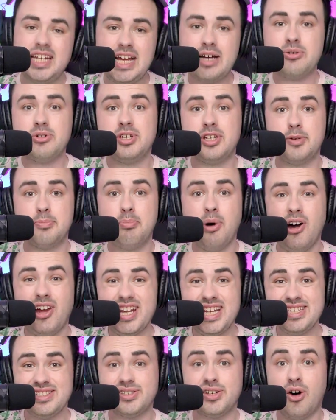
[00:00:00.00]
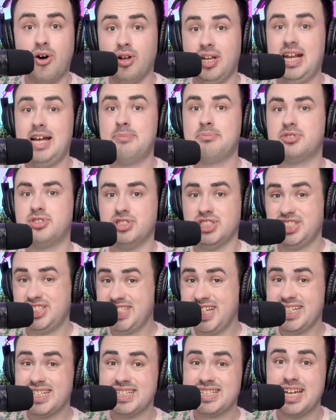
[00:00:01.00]
Now you can buy this on Amazon.
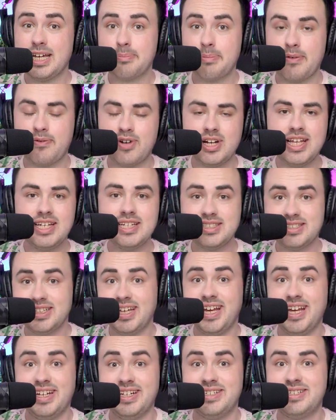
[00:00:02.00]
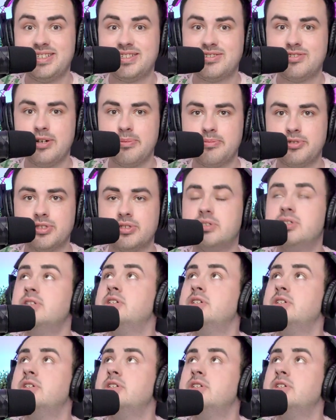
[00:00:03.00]
Check the TechBaffle links in the description.